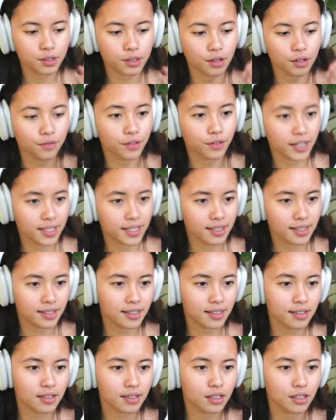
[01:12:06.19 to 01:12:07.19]
So for
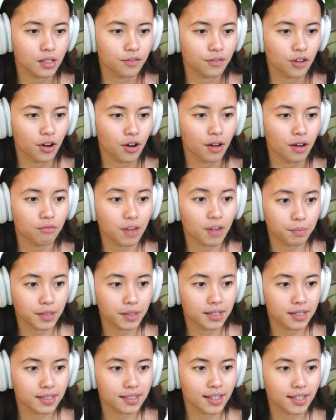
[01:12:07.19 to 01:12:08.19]
instance, you've got a
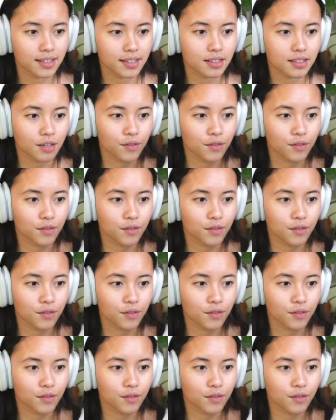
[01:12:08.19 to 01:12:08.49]
replica set.